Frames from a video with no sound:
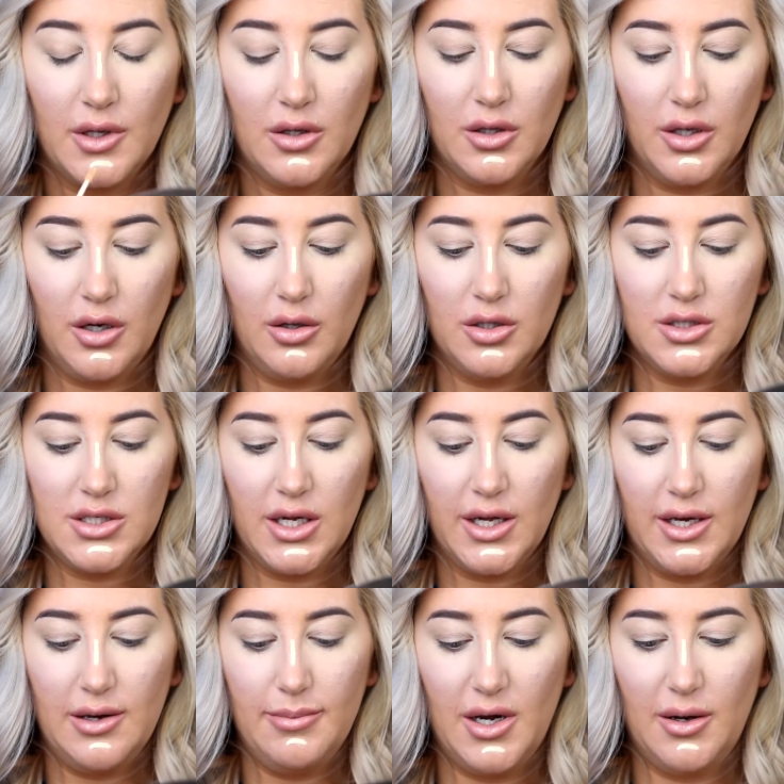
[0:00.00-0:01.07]
a little
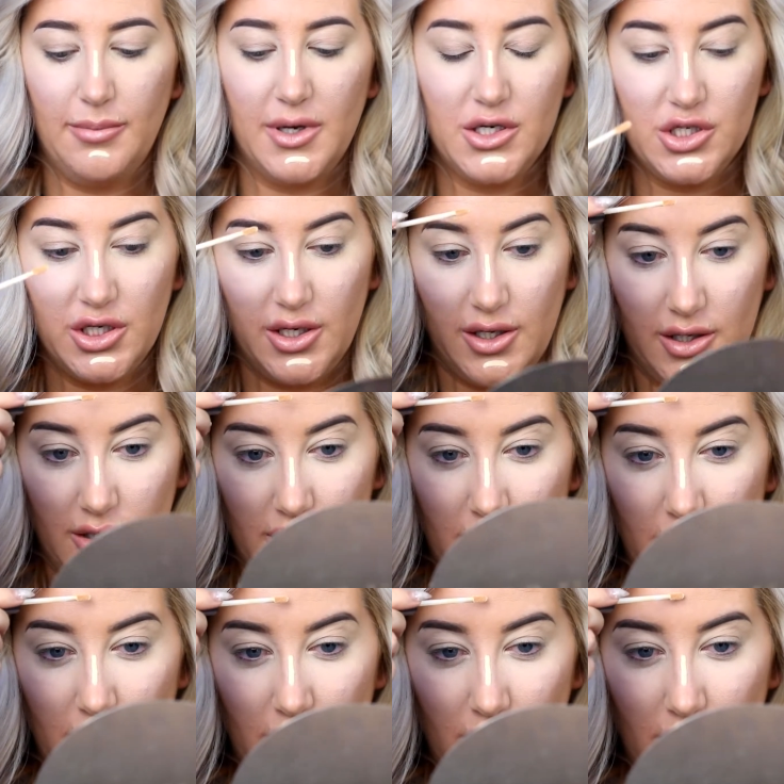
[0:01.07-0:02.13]
tiny bit on my
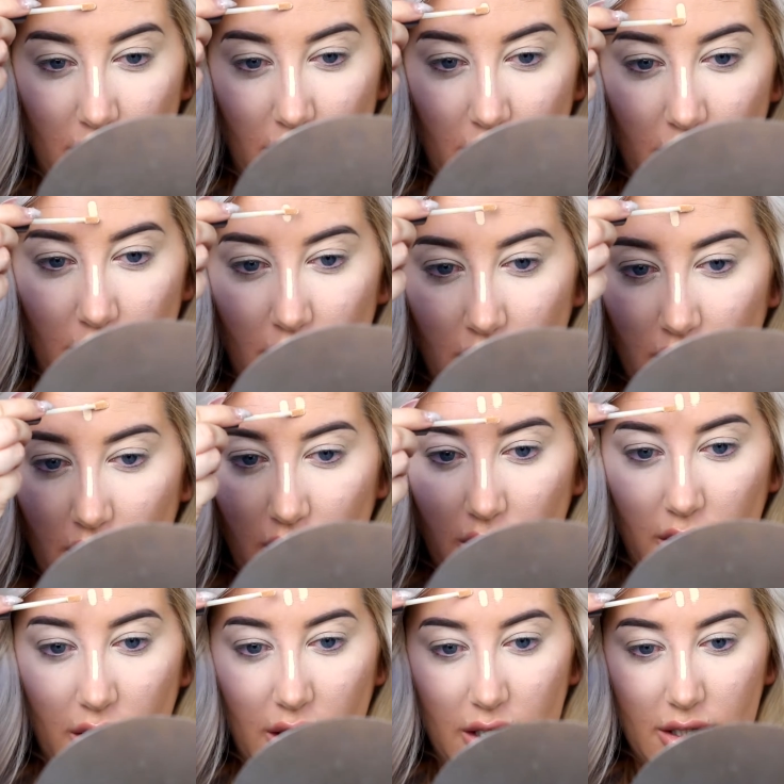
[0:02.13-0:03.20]
chin,
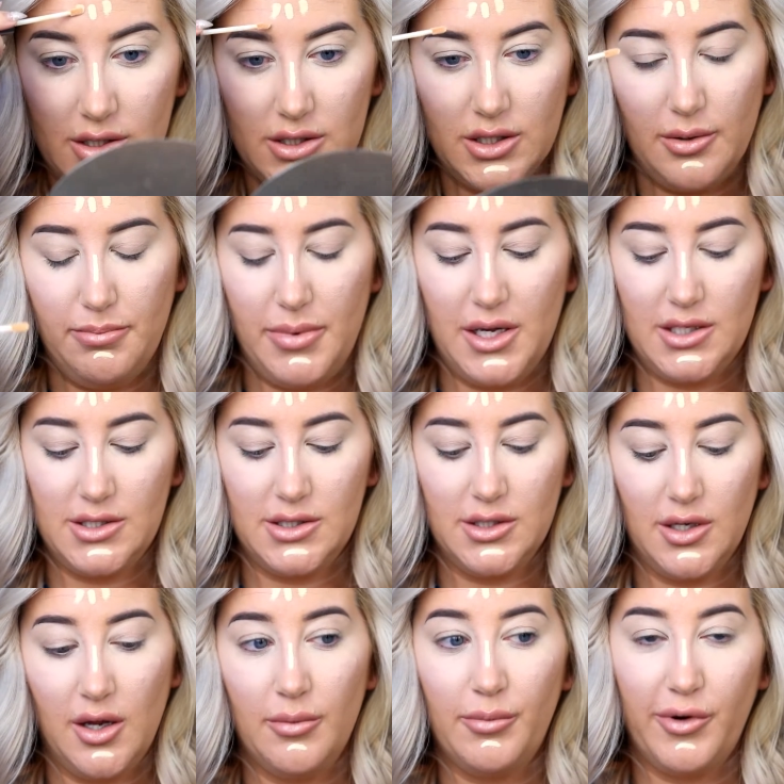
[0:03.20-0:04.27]
and a bit
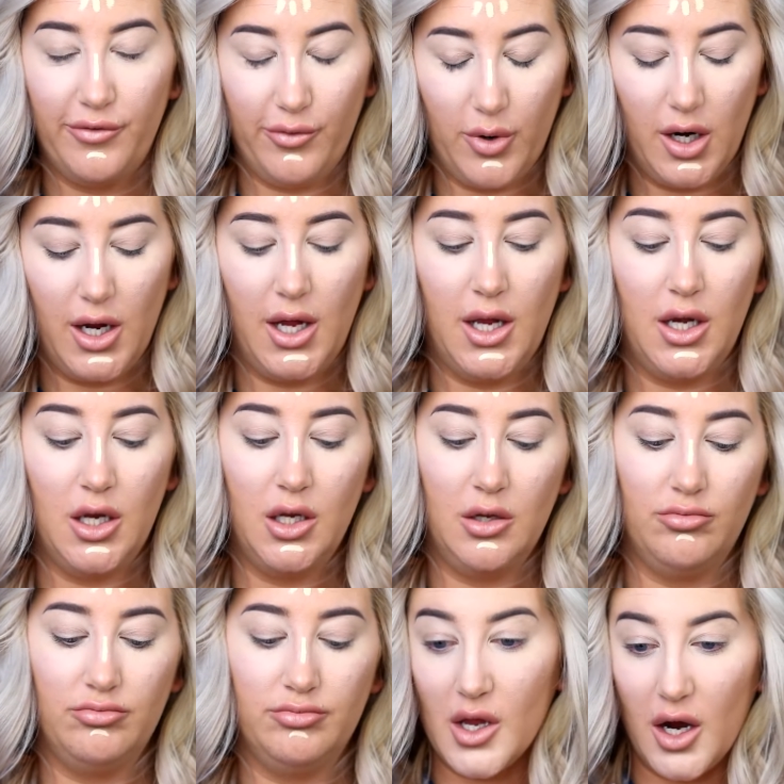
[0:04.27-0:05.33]
on my forehead.
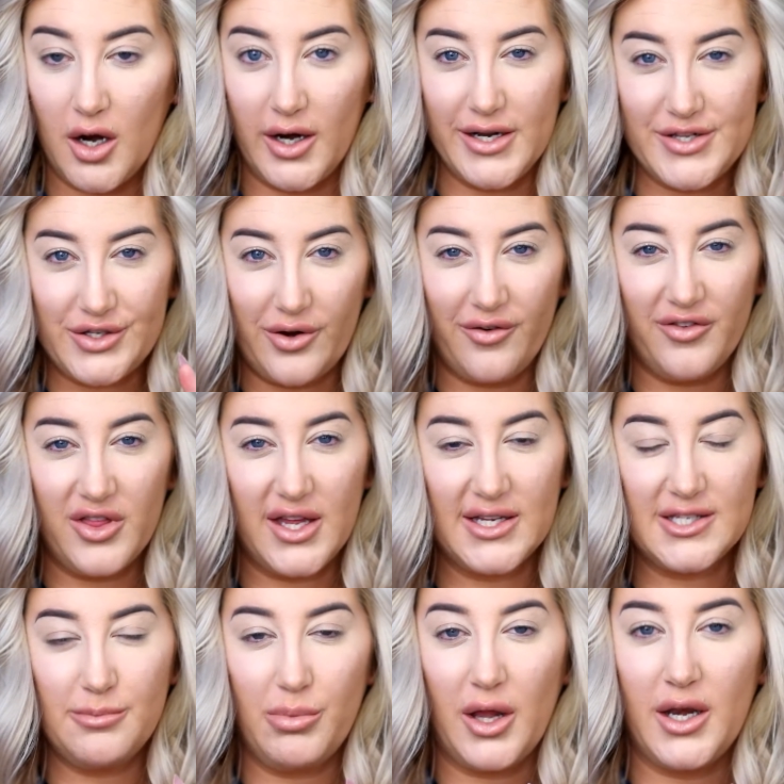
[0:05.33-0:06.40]
Alright, so everything
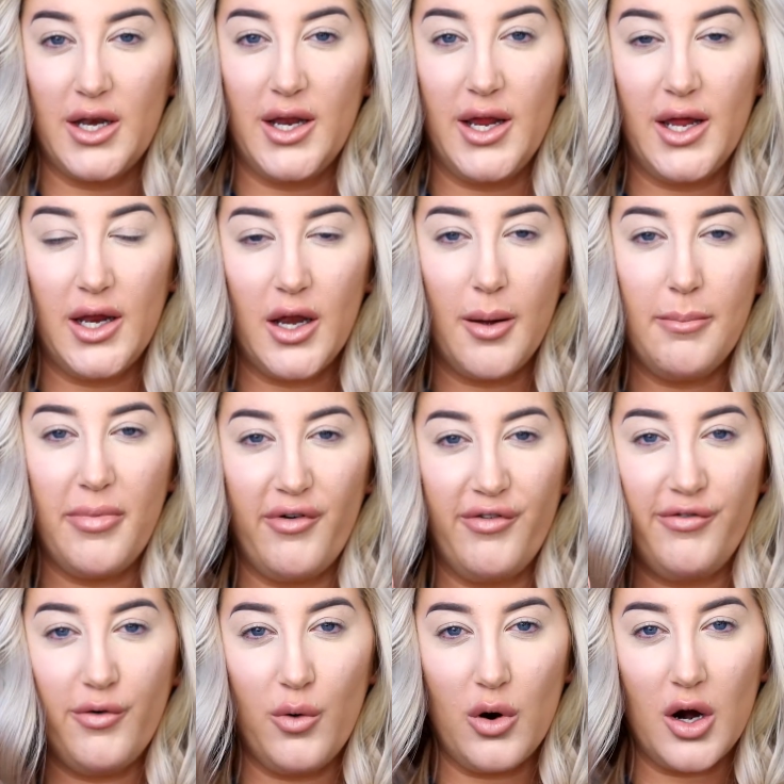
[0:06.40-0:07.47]
is blended in.
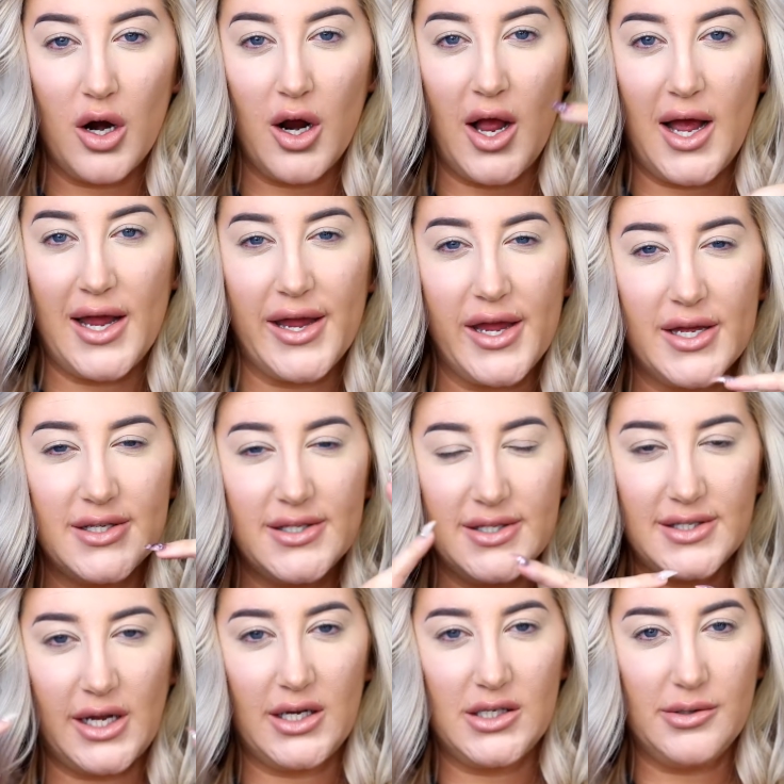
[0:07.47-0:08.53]
Before I
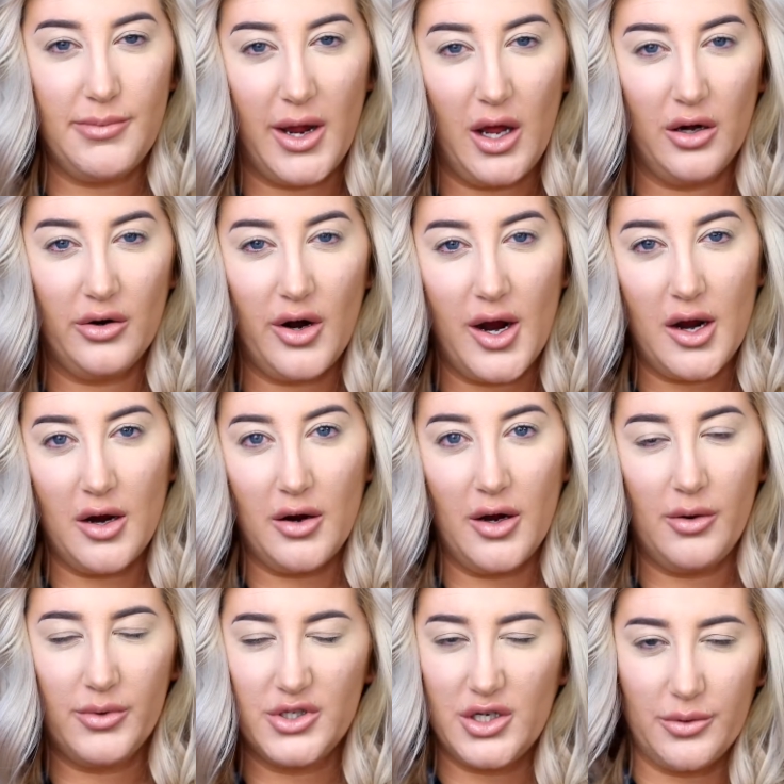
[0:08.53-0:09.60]
set my under eye
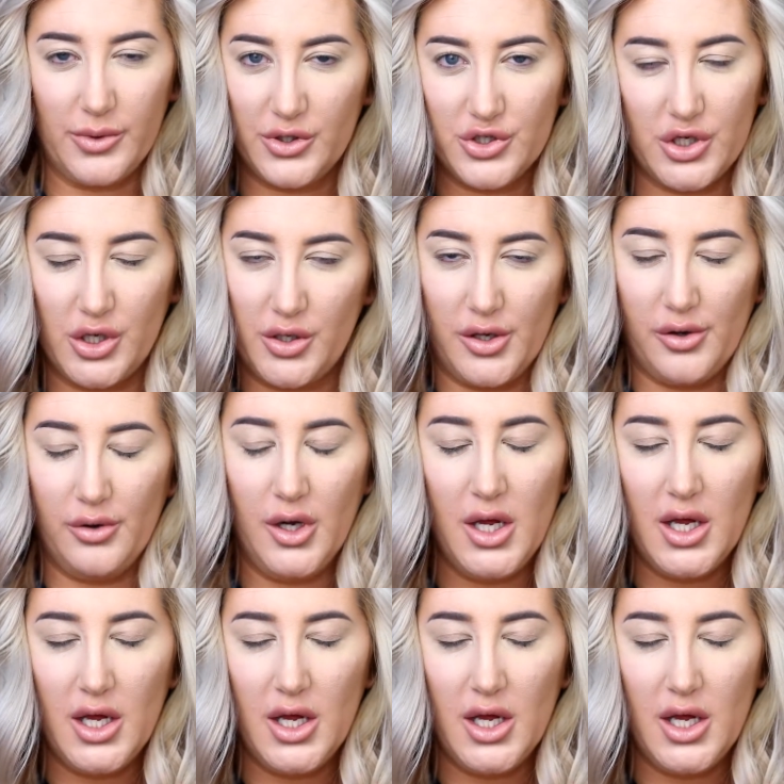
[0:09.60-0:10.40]
area, which I will show you